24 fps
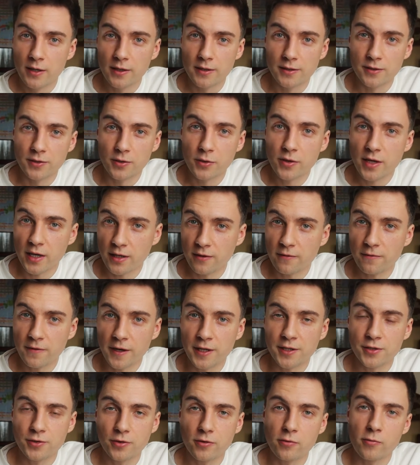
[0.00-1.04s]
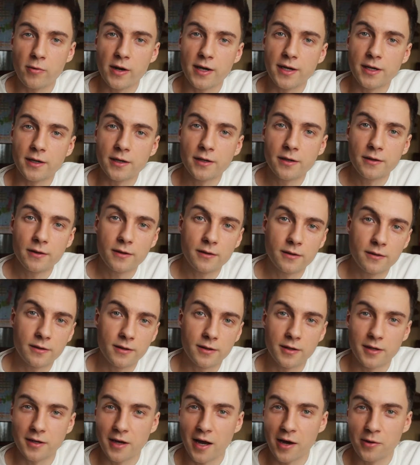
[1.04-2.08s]
you can find your way
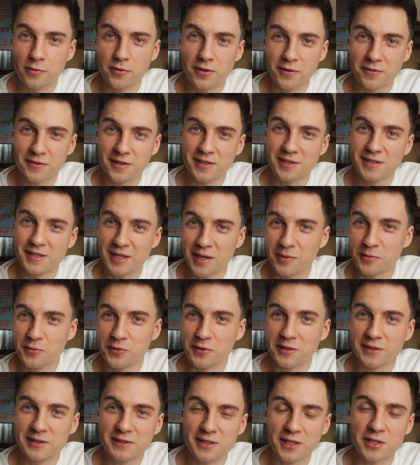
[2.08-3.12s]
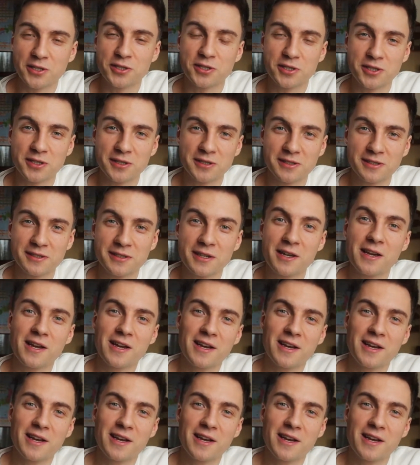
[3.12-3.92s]
out of the subway station.